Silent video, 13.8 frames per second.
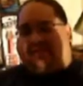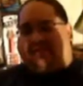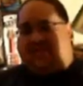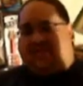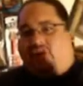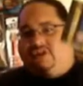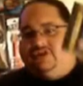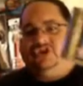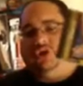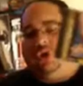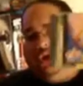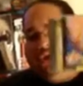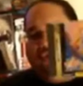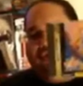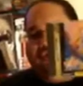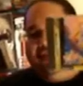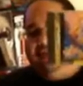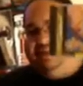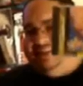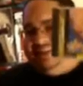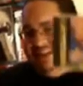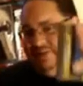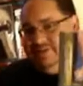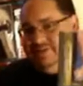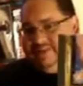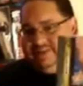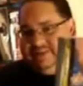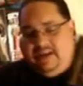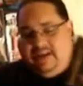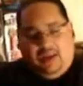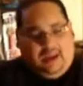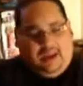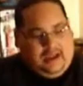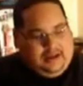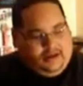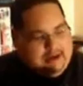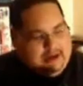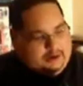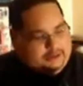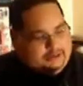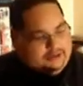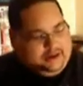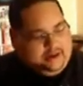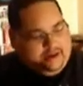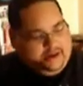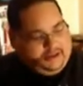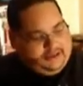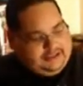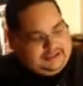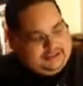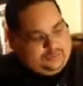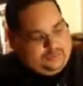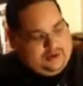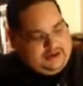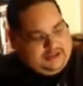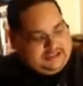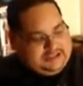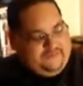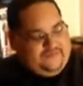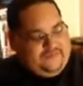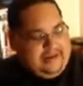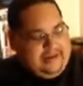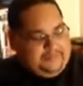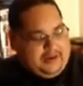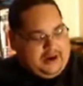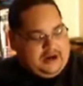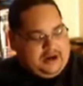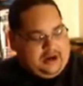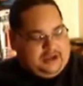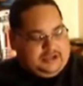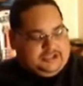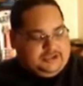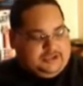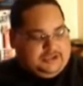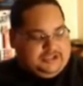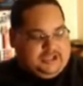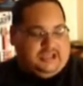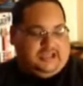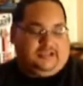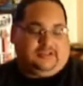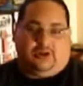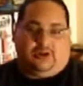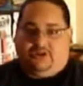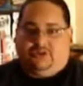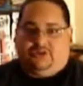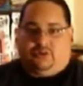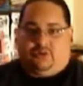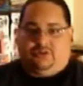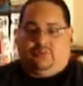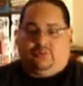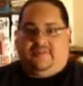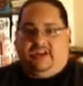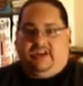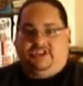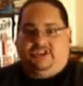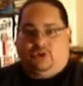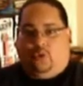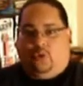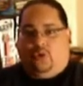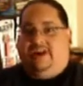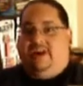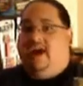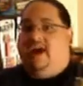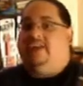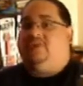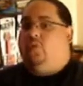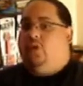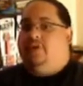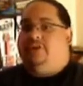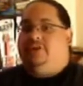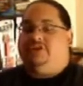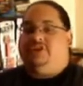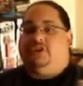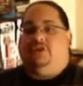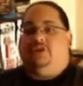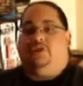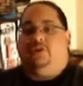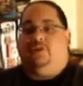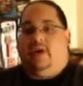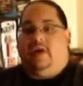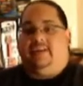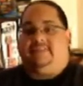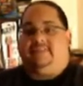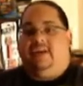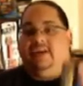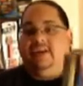Darkstalkers series. Now, this one is the Vampire Hunter, the Darkstalkers Revenge, or Night Warriors on the US.